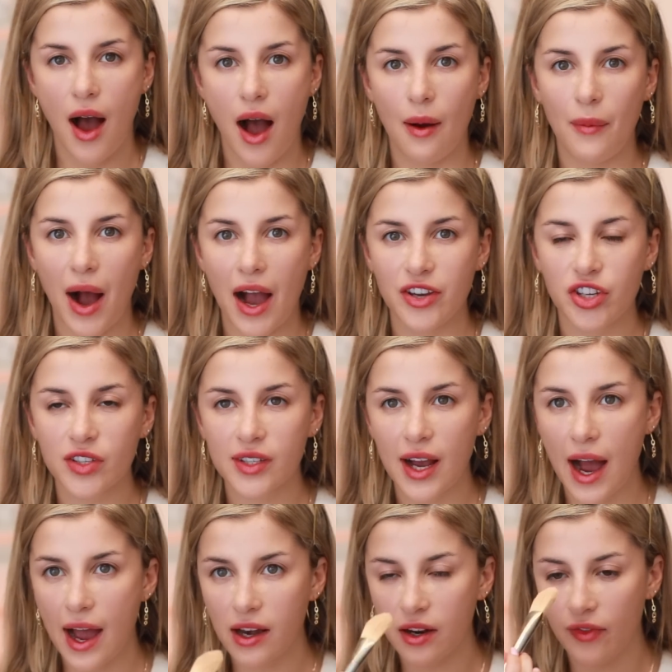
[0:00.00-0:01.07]
I just
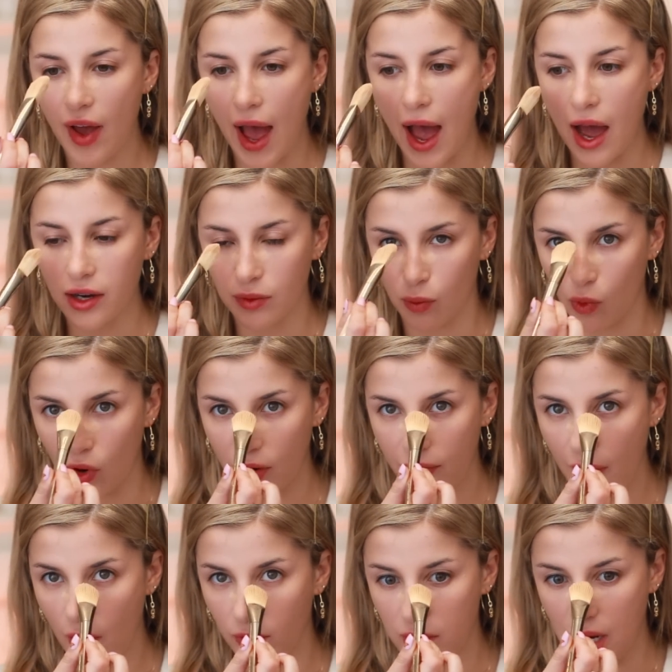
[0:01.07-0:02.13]
kind of add more
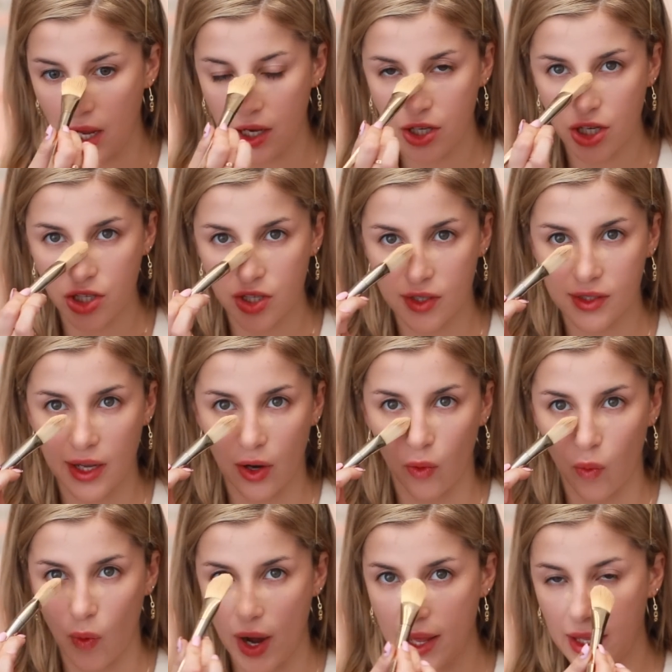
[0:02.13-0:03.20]
foundation just like
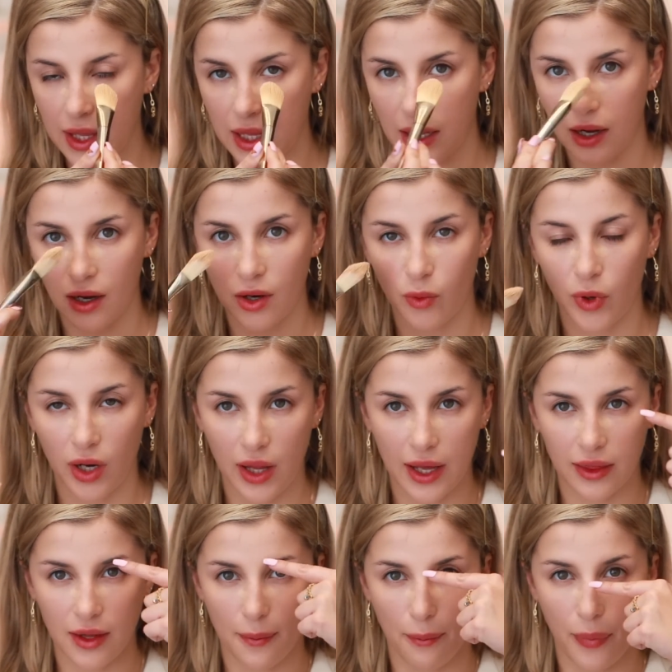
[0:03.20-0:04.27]
right here where
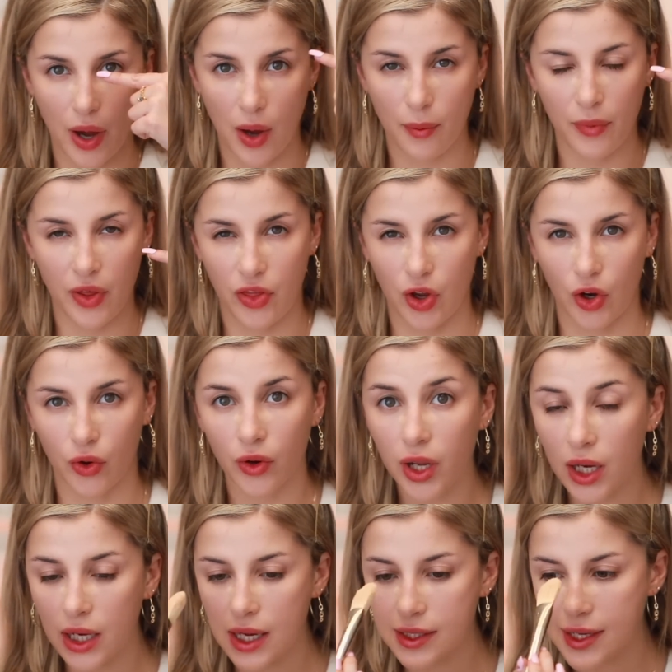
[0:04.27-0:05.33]
like the bump and the
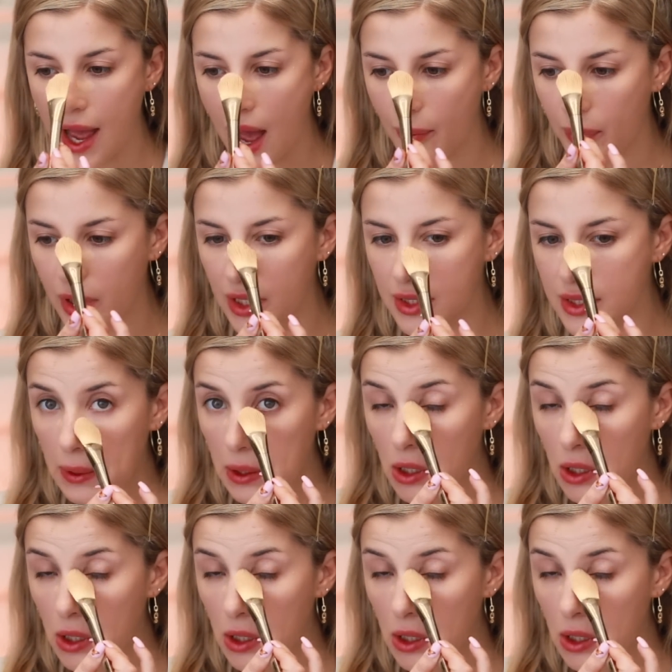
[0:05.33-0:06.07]
crookedness happens.